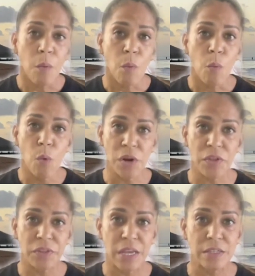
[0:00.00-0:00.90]
One of the
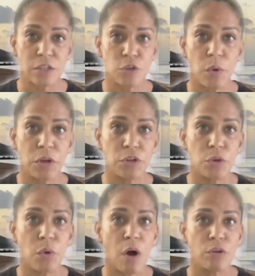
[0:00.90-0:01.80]
things that you want to
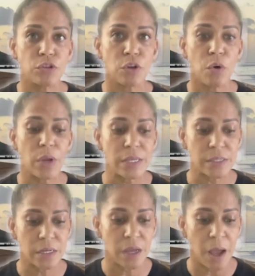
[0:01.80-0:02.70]
do also is
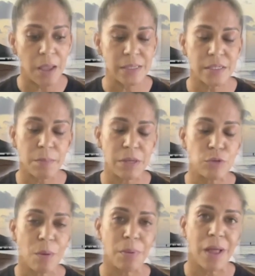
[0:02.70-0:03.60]
gonna be
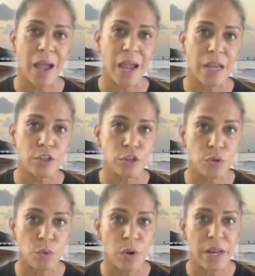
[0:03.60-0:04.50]
to apply
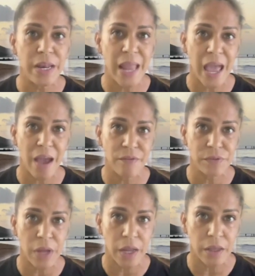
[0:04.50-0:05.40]
to
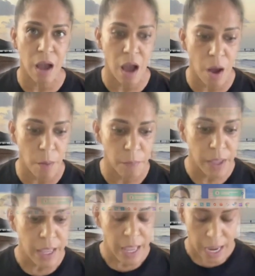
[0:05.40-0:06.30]
nav.com,
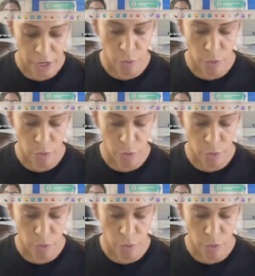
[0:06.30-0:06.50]
and you